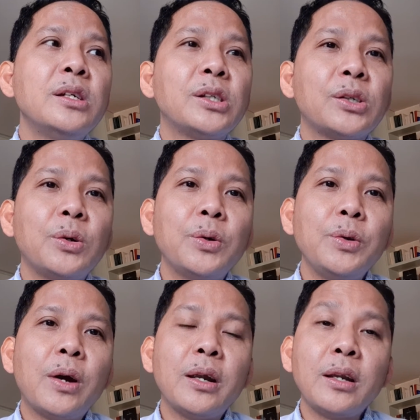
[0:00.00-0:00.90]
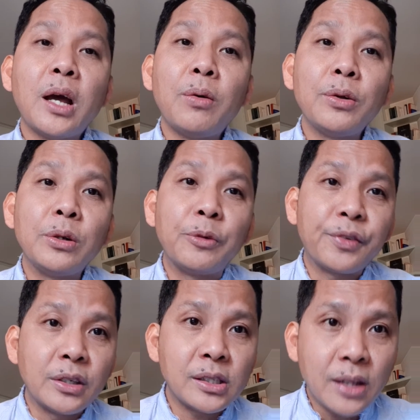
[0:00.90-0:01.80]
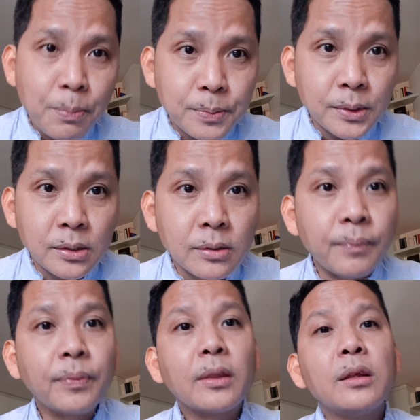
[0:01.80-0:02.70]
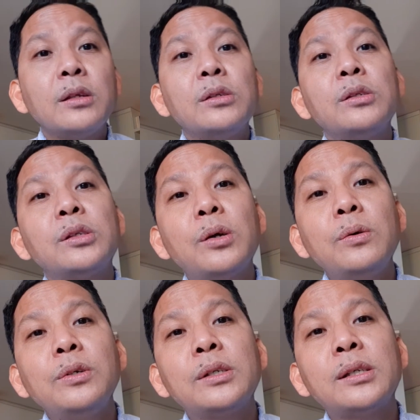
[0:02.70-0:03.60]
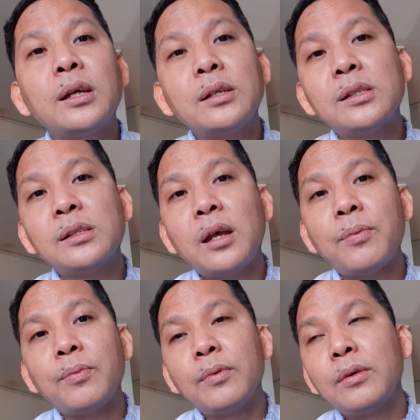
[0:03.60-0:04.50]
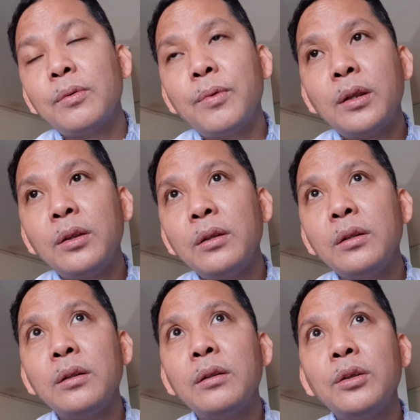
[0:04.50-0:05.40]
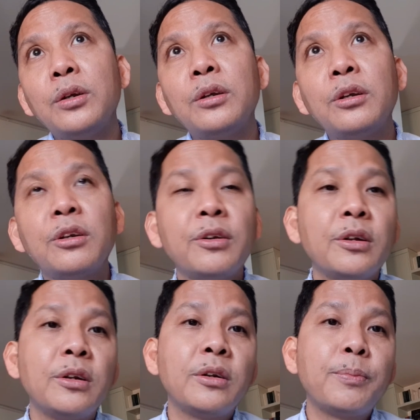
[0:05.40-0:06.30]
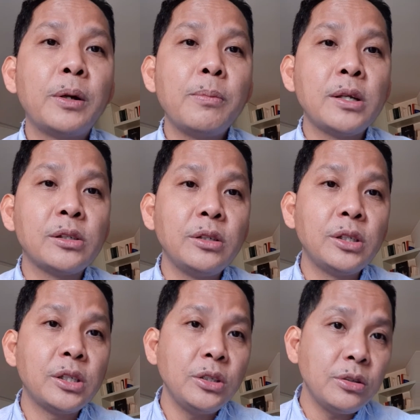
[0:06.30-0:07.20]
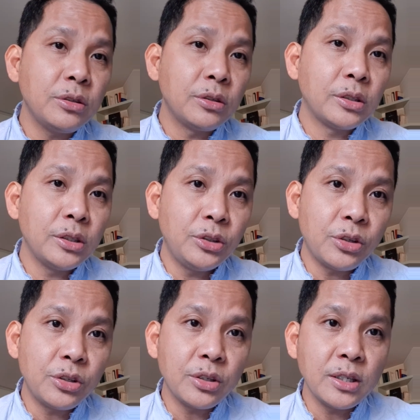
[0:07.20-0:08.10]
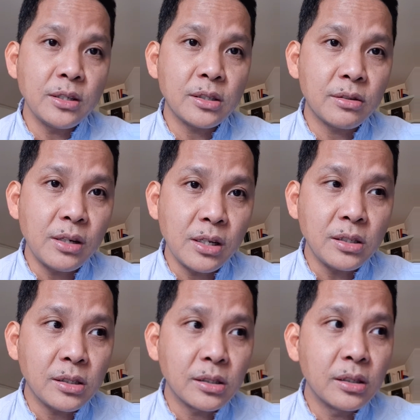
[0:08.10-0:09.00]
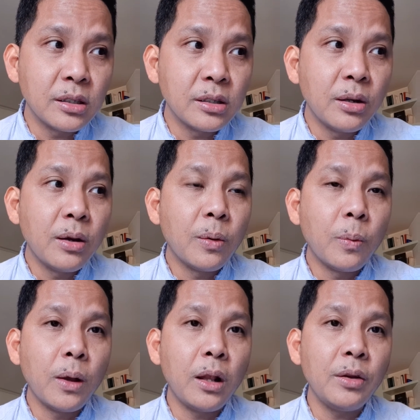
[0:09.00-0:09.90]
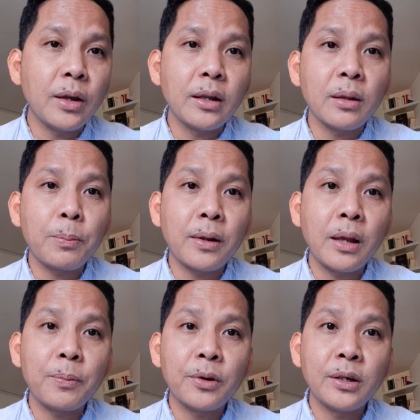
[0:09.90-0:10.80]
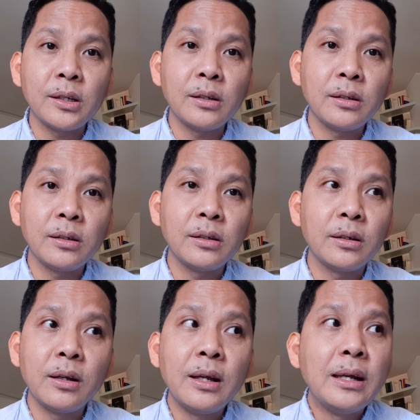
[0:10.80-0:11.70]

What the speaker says: So, you are now on your first steps. So, your second step, when your permesso di soggiorno is released, well, you can apply for the